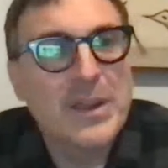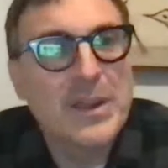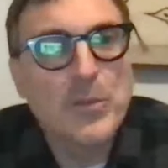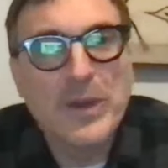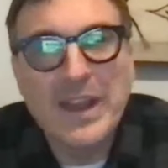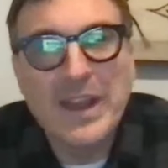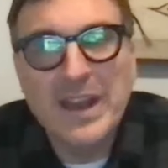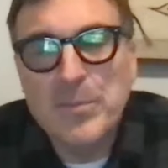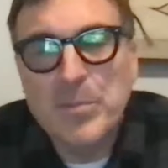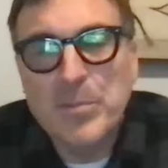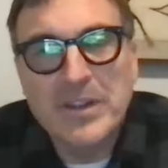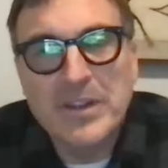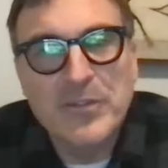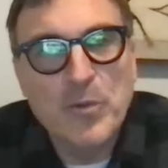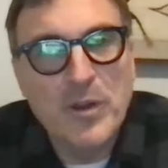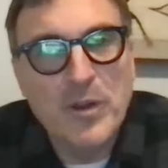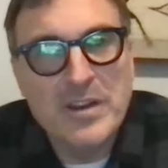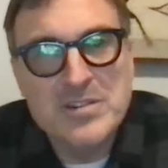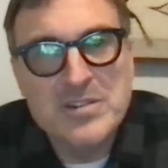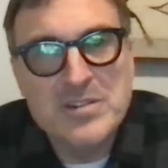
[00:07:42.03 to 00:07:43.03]
By the way, anybody,
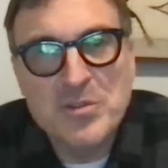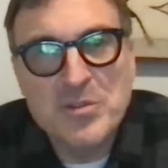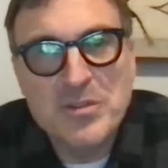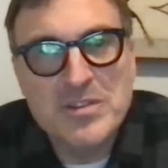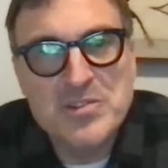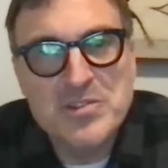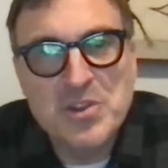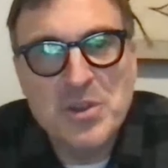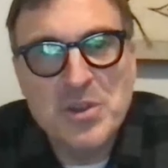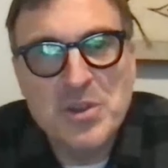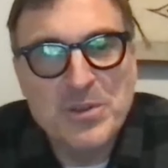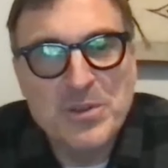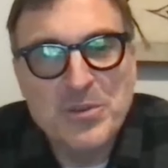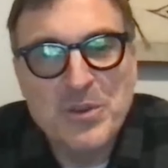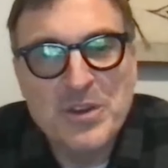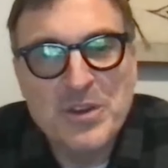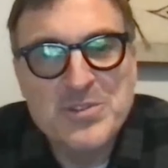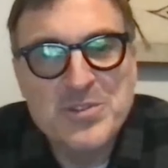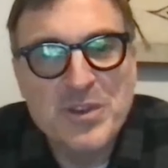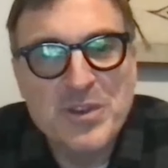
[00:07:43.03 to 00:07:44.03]
if you want to just sort of jump
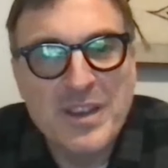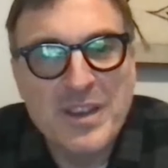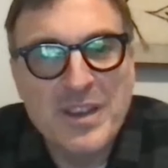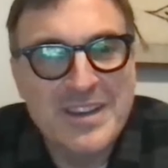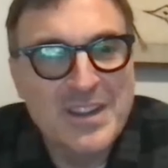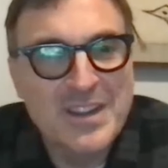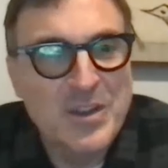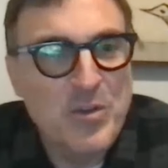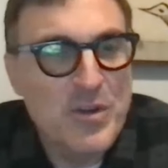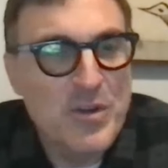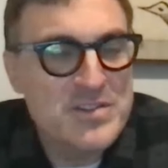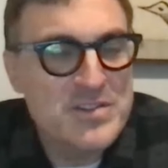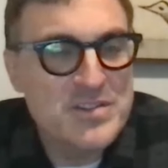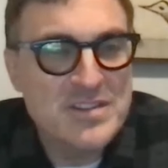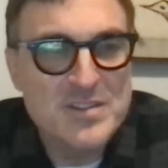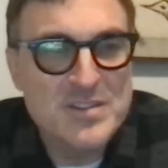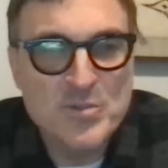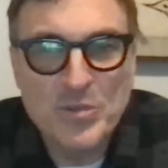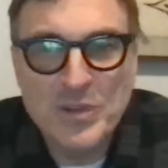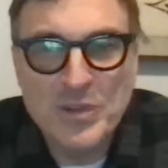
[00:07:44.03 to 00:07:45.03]
in, raise your hand, any
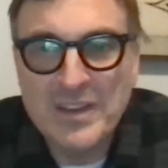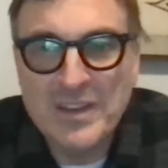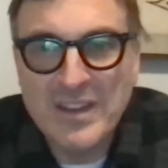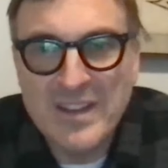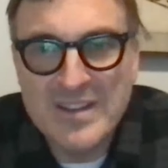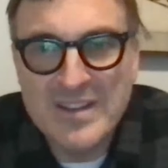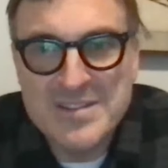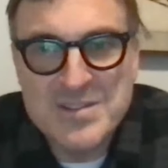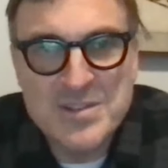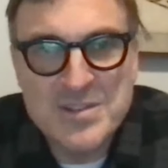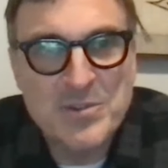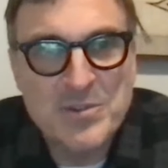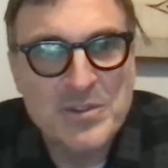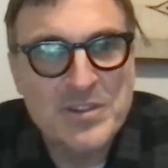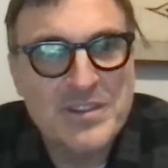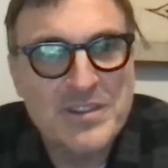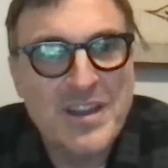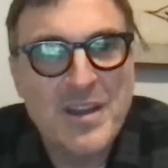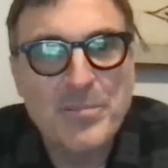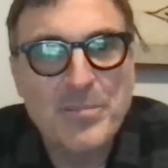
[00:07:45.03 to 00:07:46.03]
questions, we can kind of
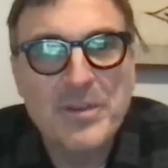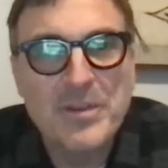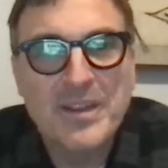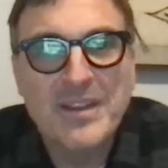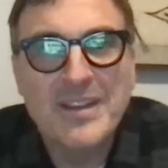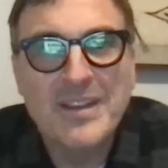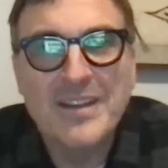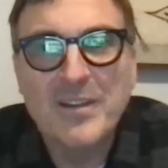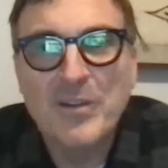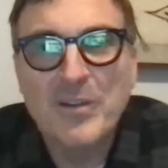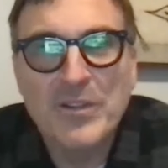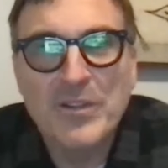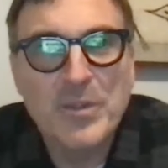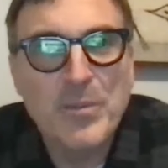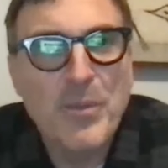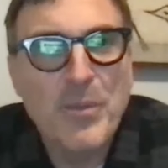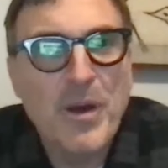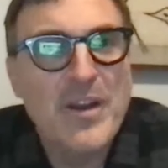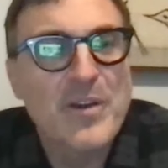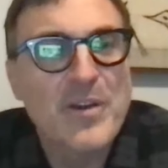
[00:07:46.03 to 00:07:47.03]
steer the topic
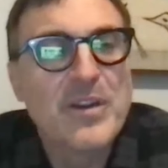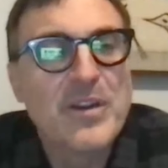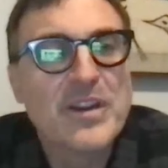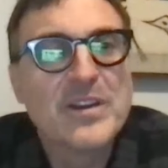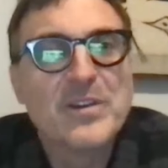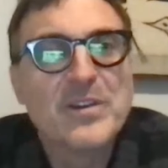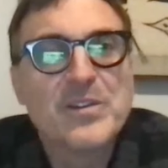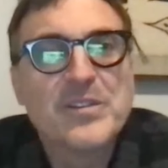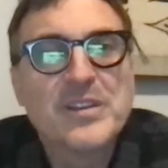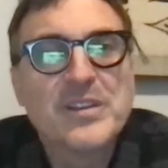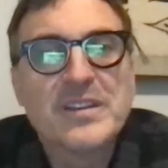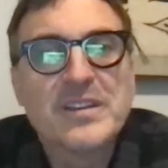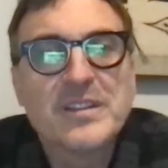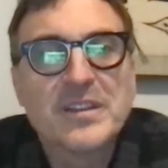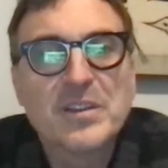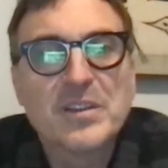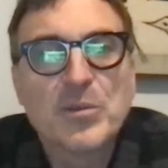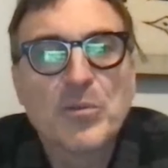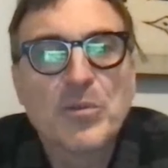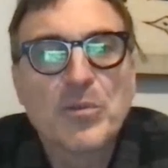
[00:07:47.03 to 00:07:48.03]
or the moderators,
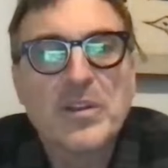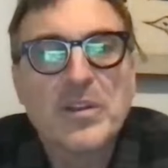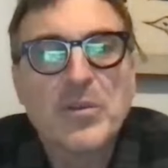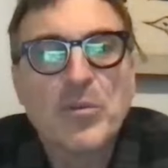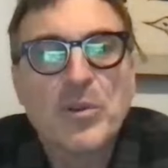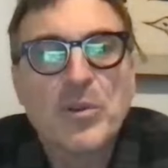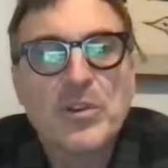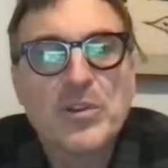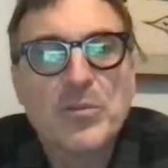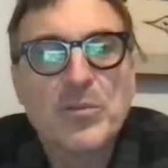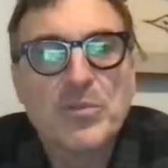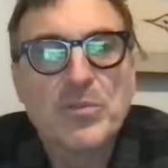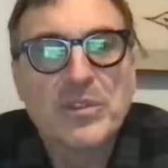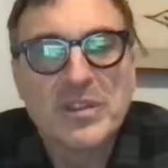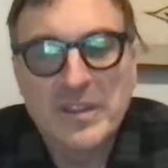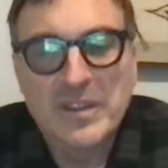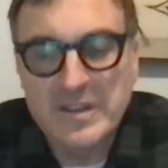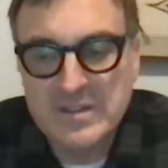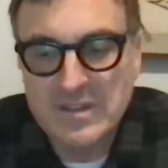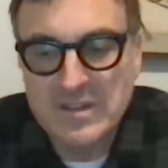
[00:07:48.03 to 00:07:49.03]
anywhere you'd
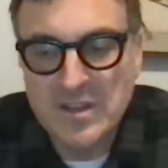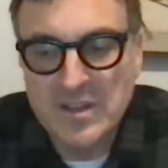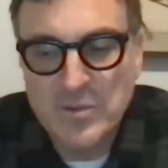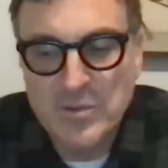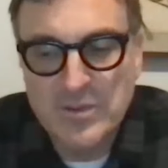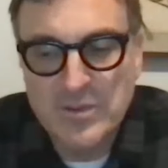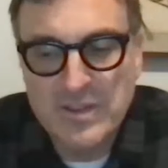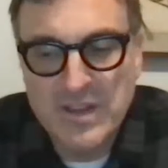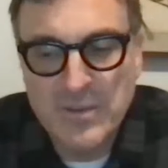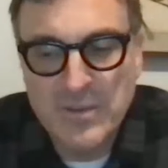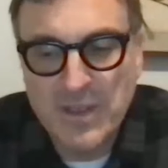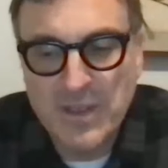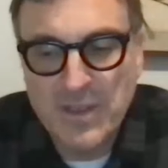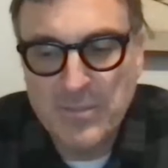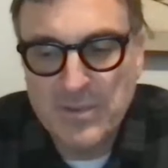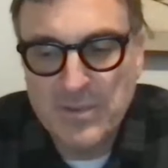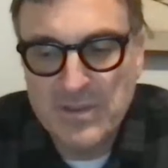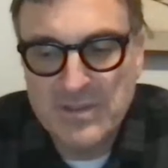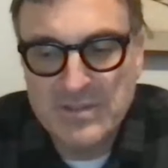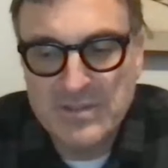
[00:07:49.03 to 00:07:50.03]
like to go with that. I'm
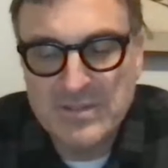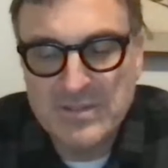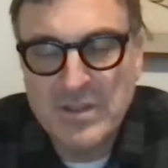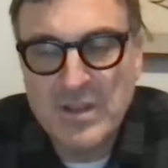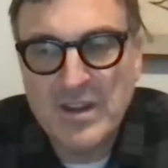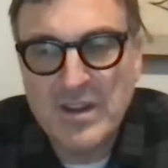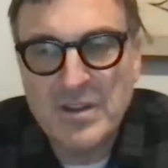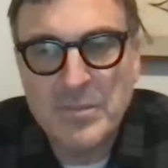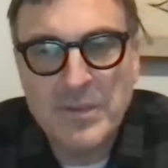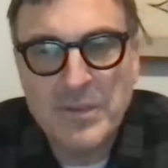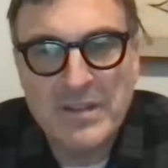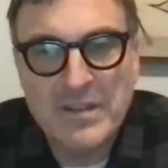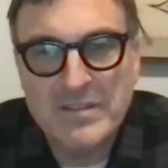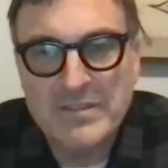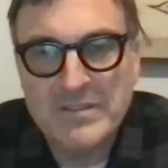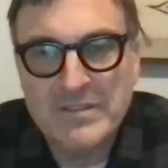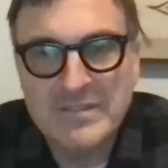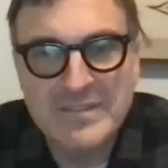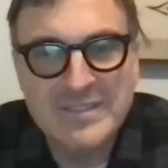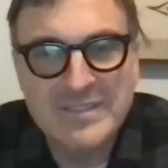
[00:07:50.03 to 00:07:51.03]
happy to talk
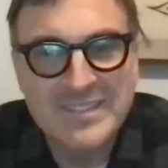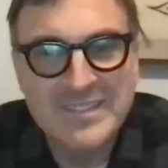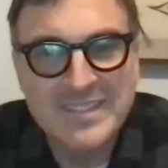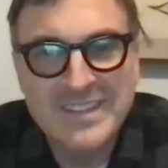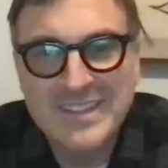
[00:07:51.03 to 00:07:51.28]
about.